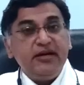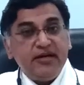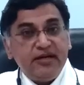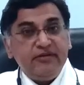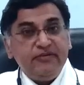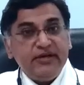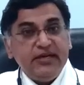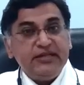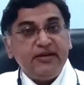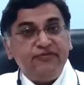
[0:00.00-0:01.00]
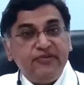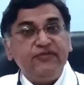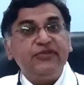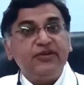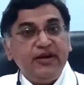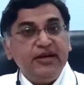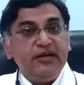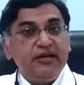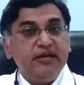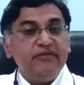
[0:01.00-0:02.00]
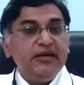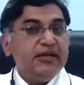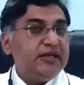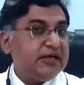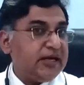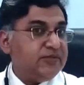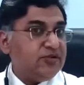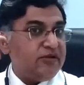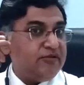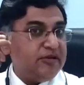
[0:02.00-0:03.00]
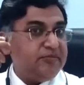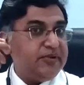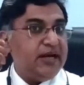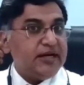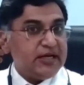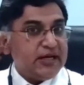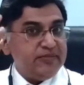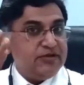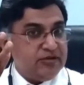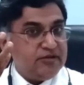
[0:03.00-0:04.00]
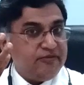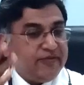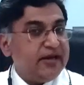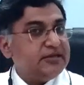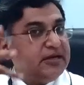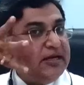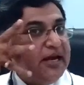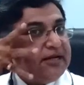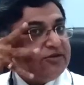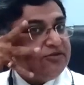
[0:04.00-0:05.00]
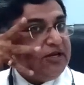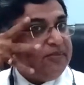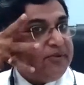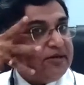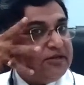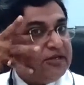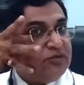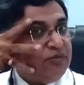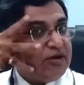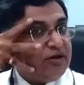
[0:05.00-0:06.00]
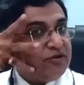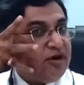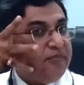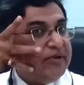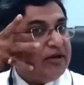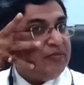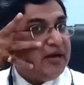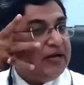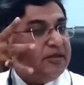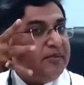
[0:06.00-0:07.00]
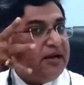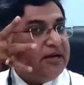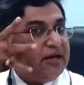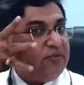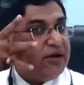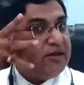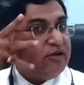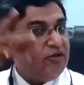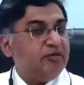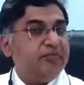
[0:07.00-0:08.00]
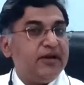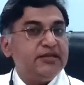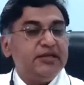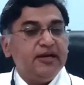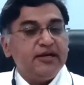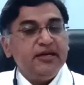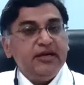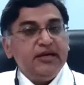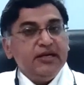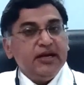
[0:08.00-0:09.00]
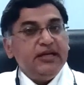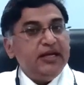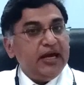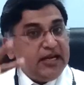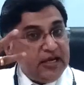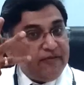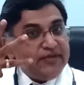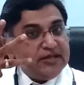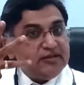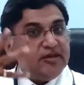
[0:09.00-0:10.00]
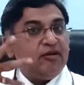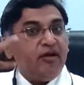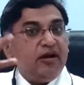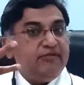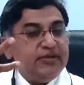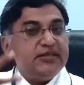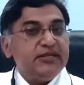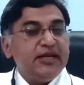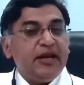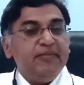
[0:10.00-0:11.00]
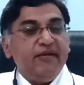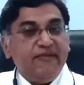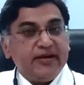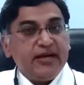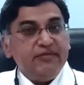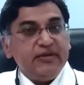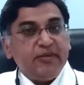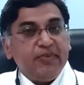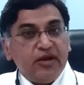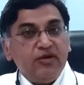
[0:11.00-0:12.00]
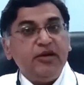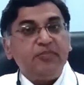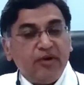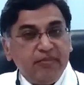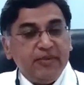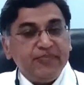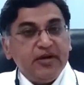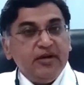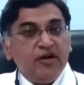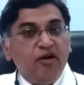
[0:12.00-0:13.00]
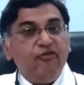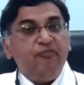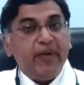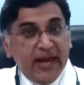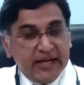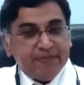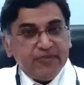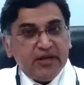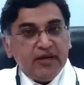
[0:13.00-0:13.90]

nerve is a fifth cranial nerve that comes out from the brain and comes into the face. It has three branches, one on top here, one in the middle here, one on the lower branch here. And any of these three or all of these three can be affected with a peculiar problem of pain,